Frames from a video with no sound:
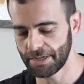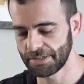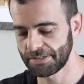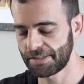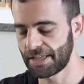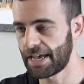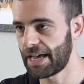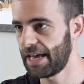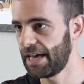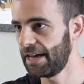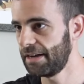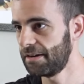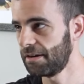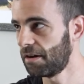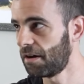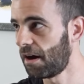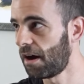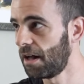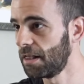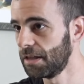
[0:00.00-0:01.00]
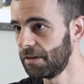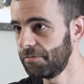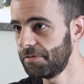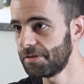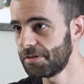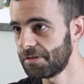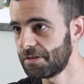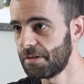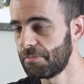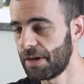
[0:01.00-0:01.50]
Because they had
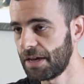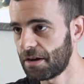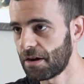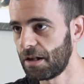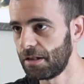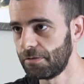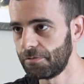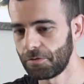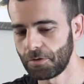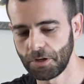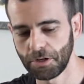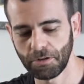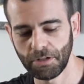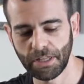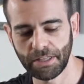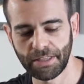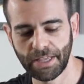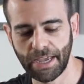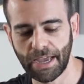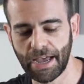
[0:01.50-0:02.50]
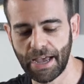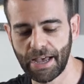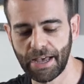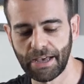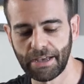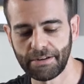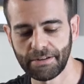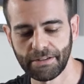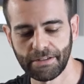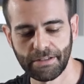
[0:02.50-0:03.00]
olives to make olive oil, and they
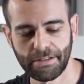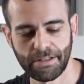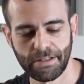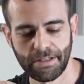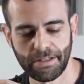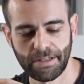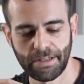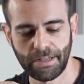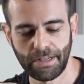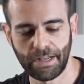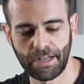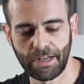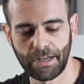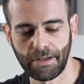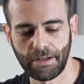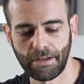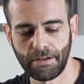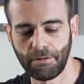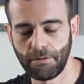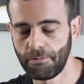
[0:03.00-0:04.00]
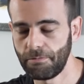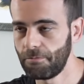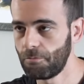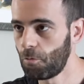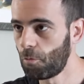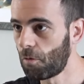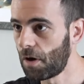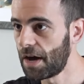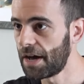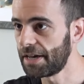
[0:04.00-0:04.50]
had
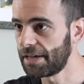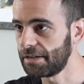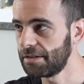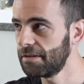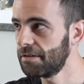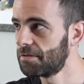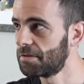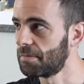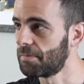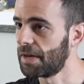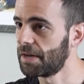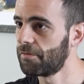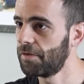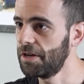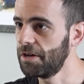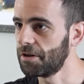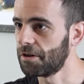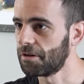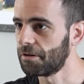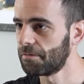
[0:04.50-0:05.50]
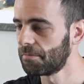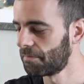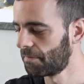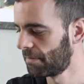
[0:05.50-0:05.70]
wine to make vinegar.